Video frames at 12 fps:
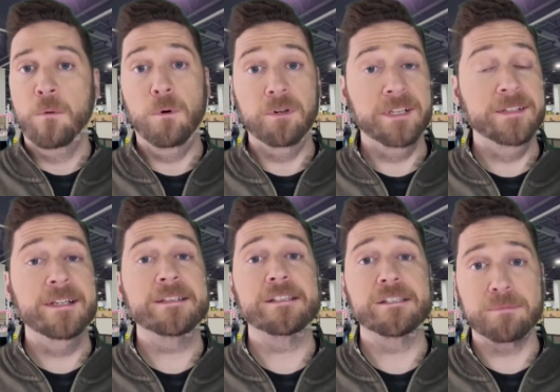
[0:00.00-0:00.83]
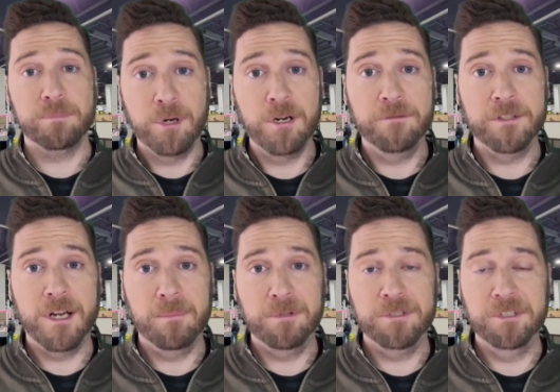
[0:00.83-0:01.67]
Well, then this is a perfect
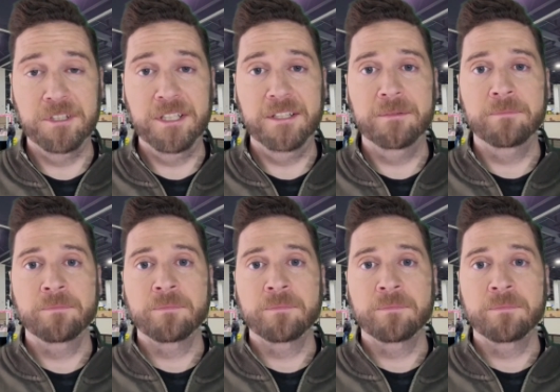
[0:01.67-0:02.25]
opportunity.